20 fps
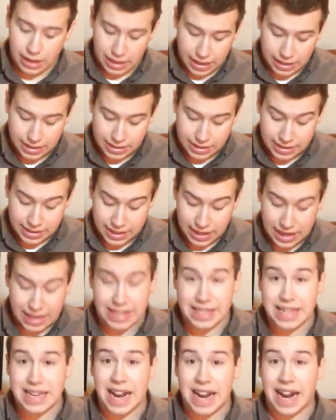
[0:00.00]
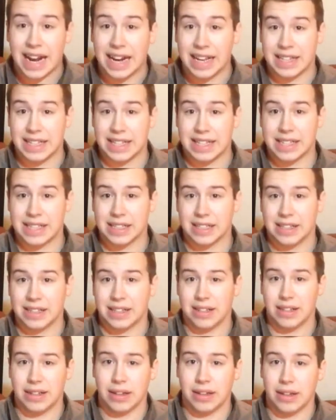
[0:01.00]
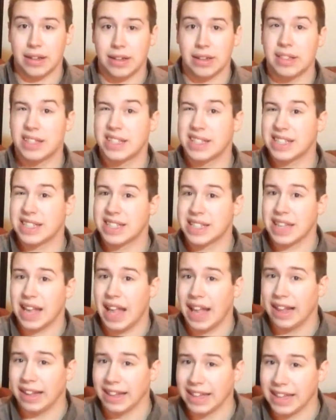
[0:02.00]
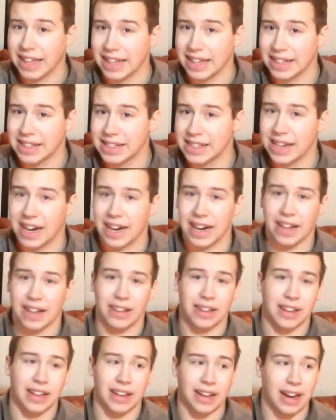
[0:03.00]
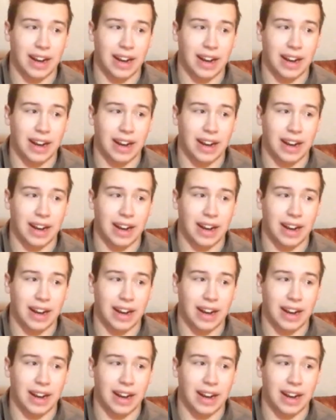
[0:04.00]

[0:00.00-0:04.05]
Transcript: it's not as elegant. Not elegant.